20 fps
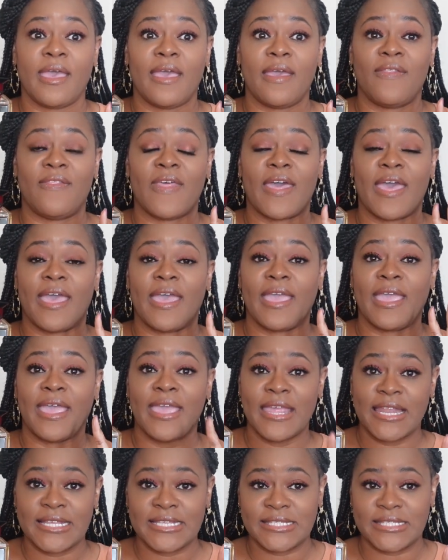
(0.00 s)
And the
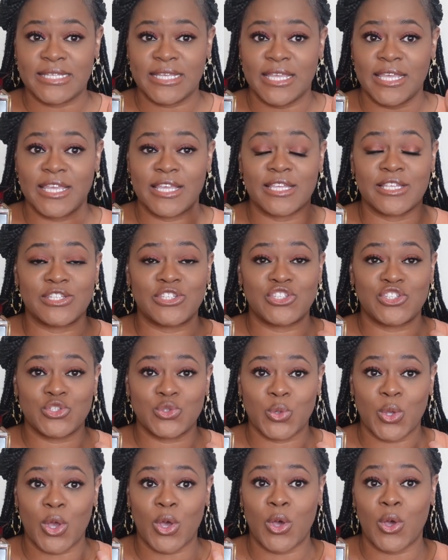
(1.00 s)
Hennessy is
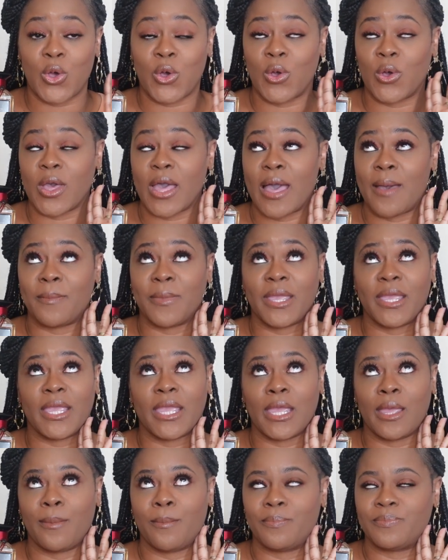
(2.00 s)
strong. I
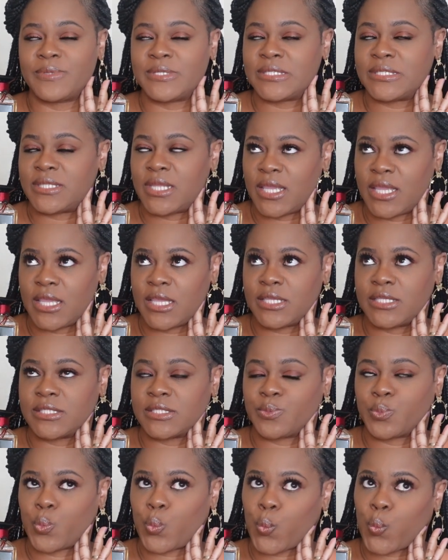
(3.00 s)
mean, it stings,